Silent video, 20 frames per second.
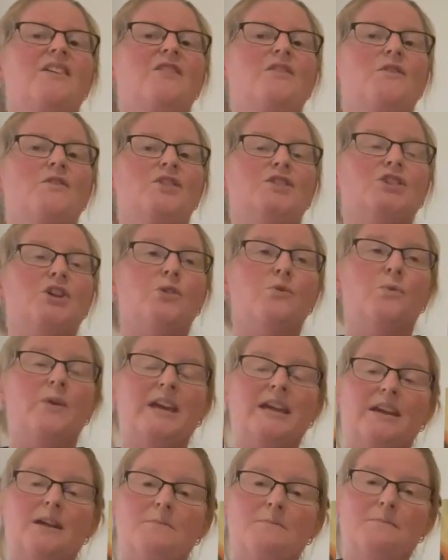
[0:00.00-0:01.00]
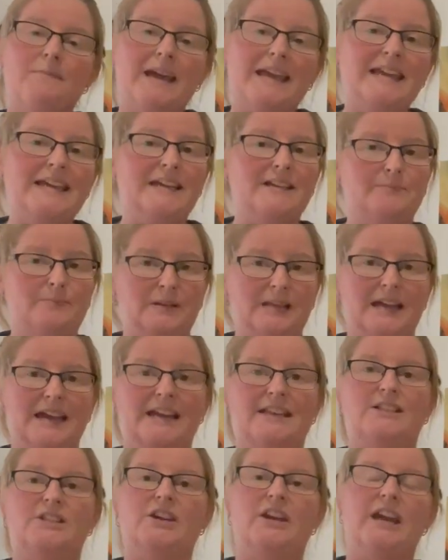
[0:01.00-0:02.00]
So we can make it
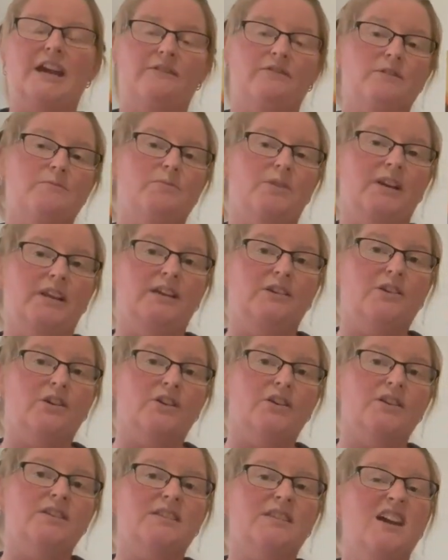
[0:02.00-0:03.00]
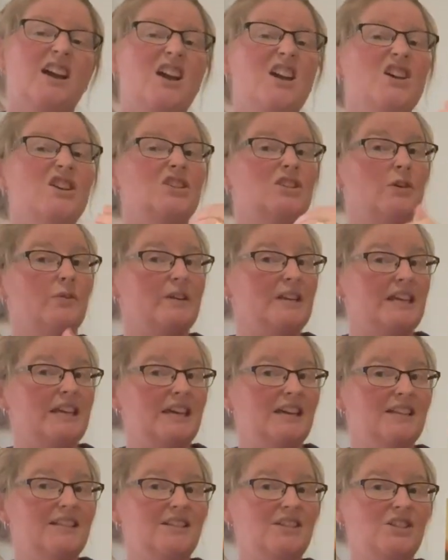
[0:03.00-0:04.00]
plain so everybody knows. So in
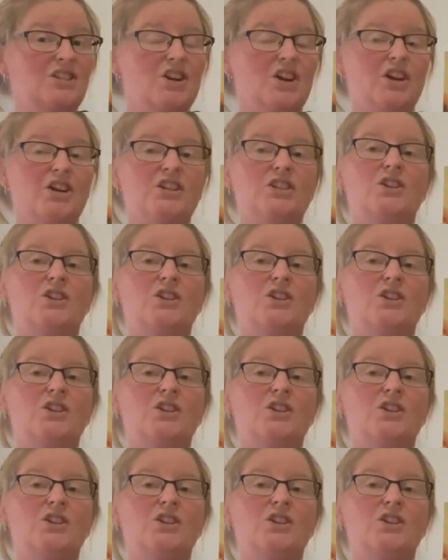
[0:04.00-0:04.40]
Kids Church,